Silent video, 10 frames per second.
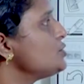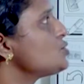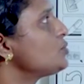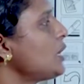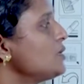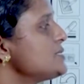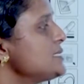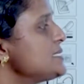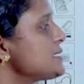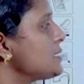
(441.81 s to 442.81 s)

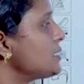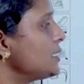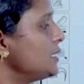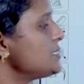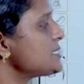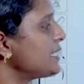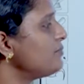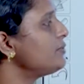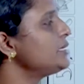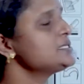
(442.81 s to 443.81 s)
2003. Same
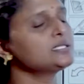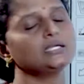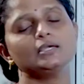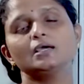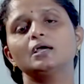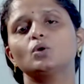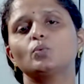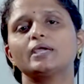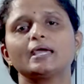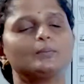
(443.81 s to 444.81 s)
way, see,
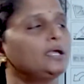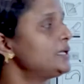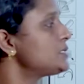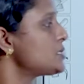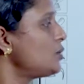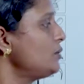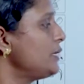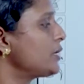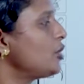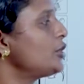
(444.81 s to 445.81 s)
we can make it
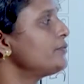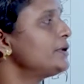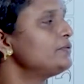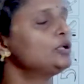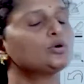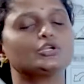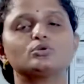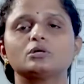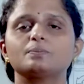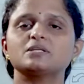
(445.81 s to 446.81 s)
out according when we look into
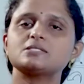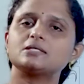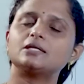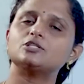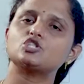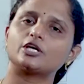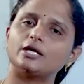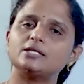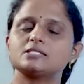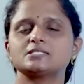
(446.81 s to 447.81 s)
the percentage
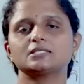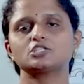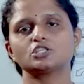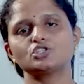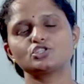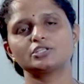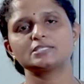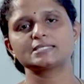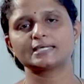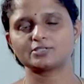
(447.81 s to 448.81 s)
again. It is the tertiary
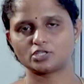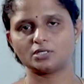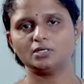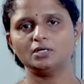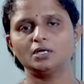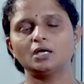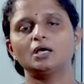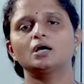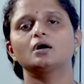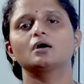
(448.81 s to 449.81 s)
sector
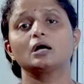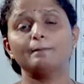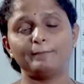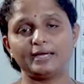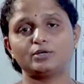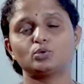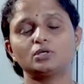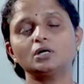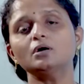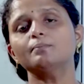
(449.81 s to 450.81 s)
compared to
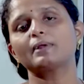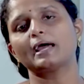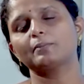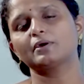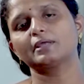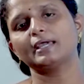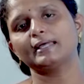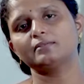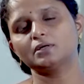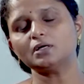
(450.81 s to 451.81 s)
the primary
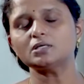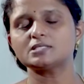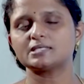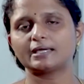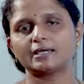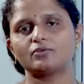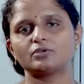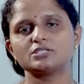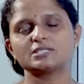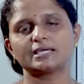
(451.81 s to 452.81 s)
and the
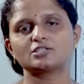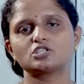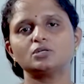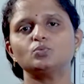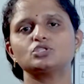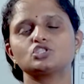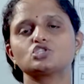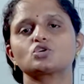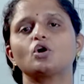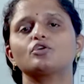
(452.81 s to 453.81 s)
secondary sector, which
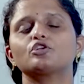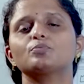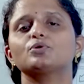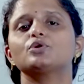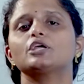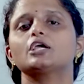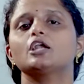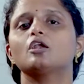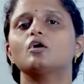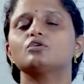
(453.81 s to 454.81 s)
is contributing
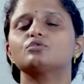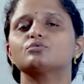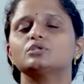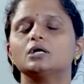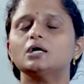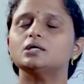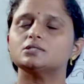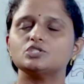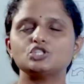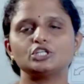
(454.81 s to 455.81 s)
a lot to the
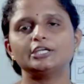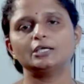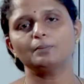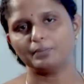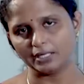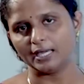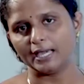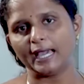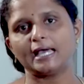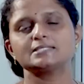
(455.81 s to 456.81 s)
GDP.
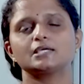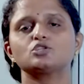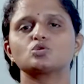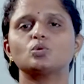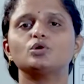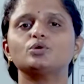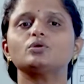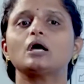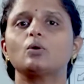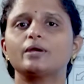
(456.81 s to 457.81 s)
As I told you,
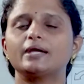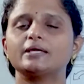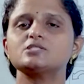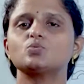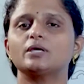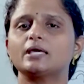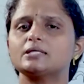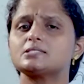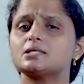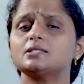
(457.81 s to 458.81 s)
nowadays we can
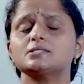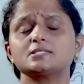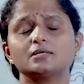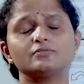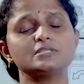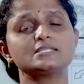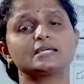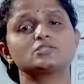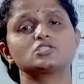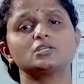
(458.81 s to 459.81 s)
see the service
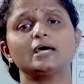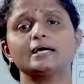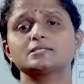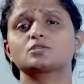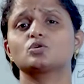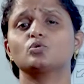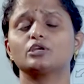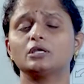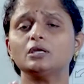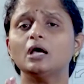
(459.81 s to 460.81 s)
sector has grown
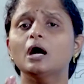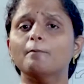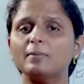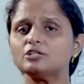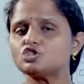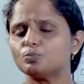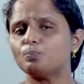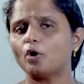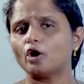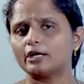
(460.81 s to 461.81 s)
in much
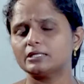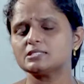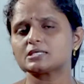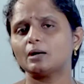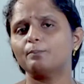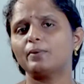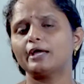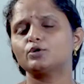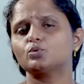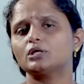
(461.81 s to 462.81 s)
importance
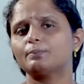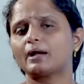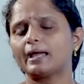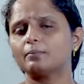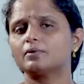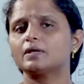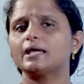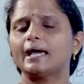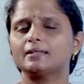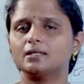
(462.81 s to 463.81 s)
compared to the primary
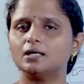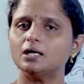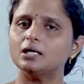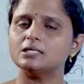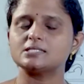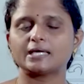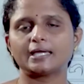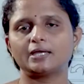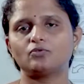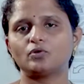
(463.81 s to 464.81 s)
and the
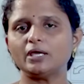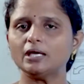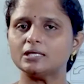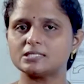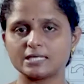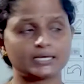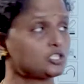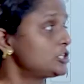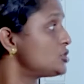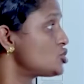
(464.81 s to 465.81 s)
secondary
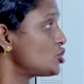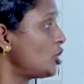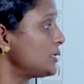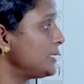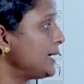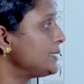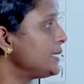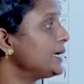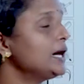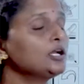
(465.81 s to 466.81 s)
sector. It's not that
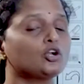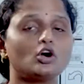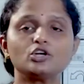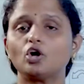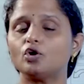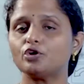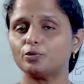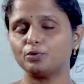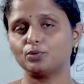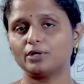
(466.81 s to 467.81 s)
they are not
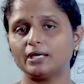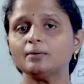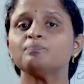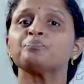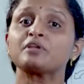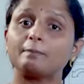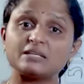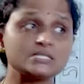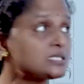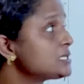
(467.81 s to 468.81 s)
contributing,
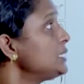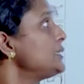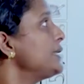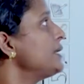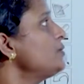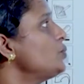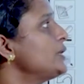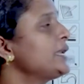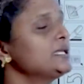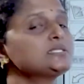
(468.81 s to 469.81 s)
but still then
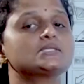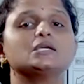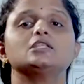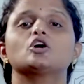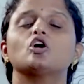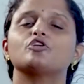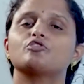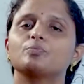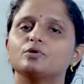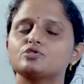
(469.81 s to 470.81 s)
we can see the
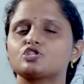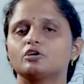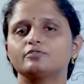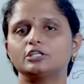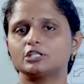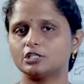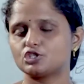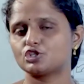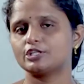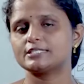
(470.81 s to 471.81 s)
contribution of the
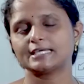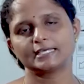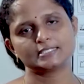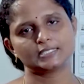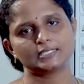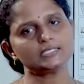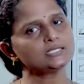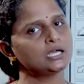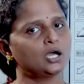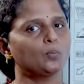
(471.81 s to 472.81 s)
tertiary sector
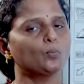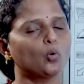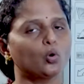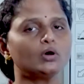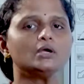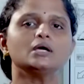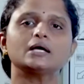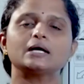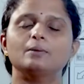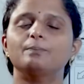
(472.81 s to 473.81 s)
is more
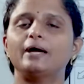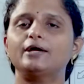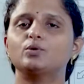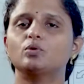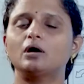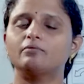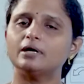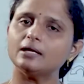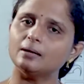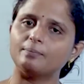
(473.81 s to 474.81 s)
compared to
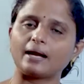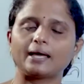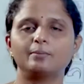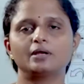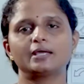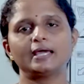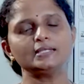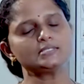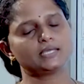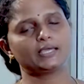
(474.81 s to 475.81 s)
our primary and
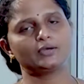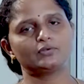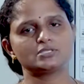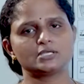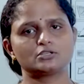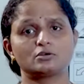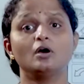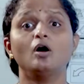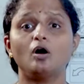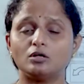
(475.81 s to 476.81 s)
secondary sector.
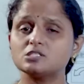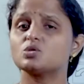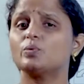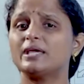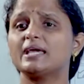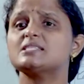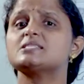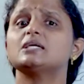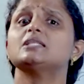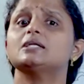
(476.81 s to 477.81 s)
Also we can
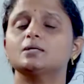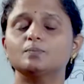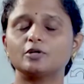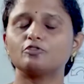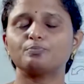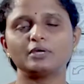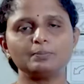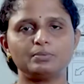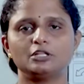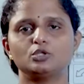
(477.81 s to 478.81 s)
see the number of
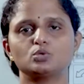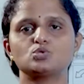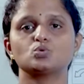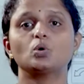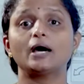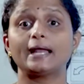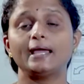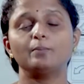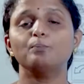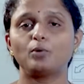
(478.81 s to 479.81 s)
people, those who are
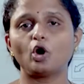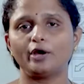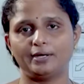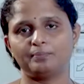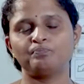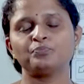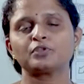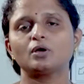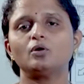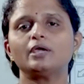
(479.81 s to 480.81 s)
employed.
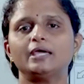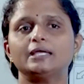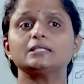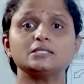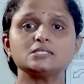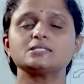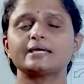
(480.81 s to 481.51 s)
Okay, in these